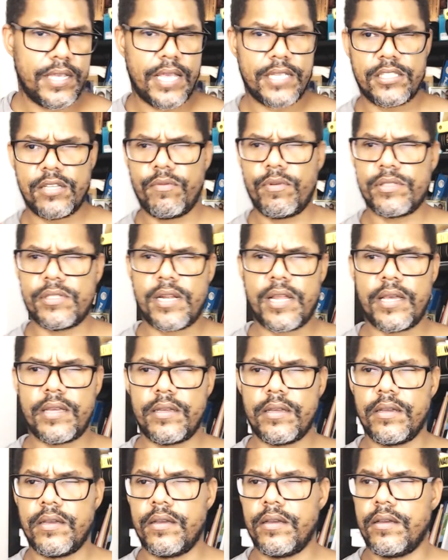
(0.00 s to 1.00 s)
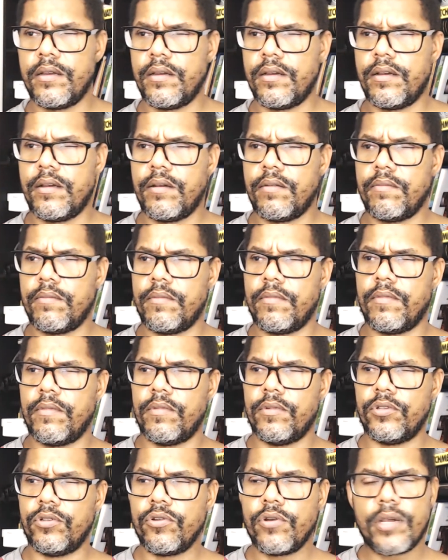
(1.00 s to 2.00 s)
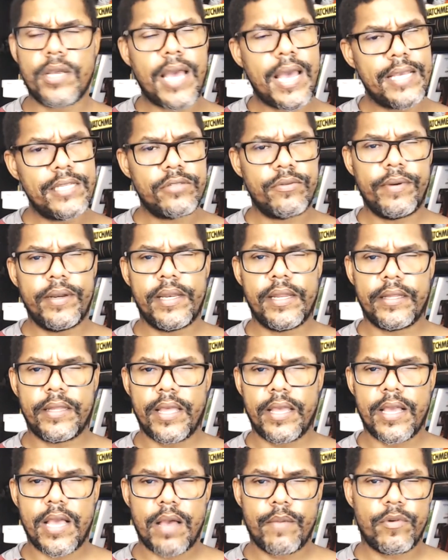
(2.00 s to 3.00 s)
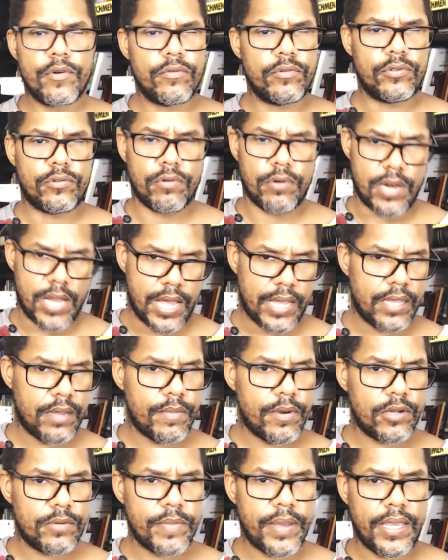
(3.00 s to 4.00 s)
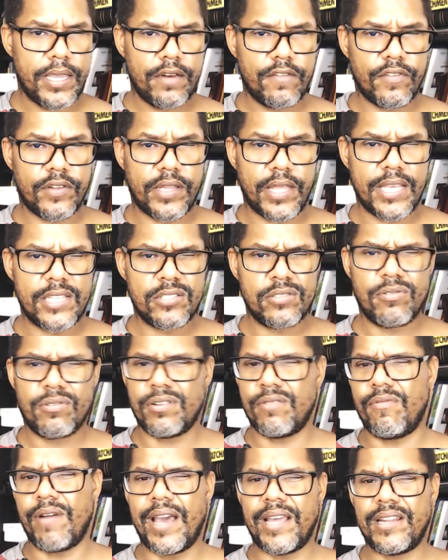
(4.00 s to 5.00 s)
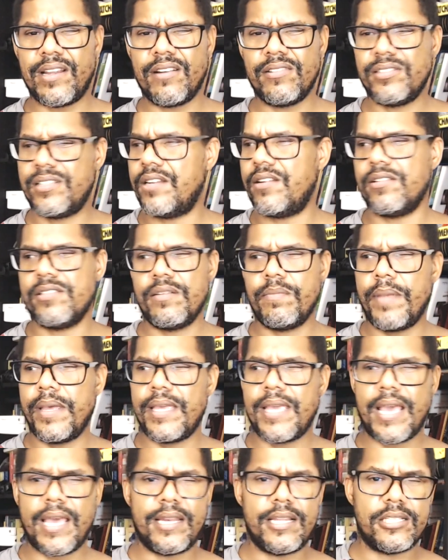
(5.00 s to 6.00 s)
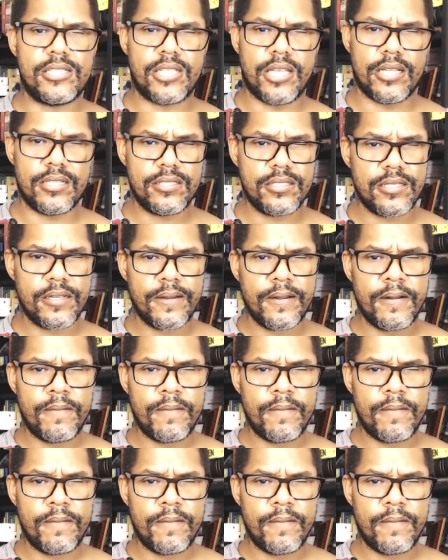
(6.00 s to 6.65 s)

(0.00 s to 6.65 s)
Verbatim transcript: And she was like, do you guys really think I'm going to lie about my invitation to the White House? That doesn't make any sense.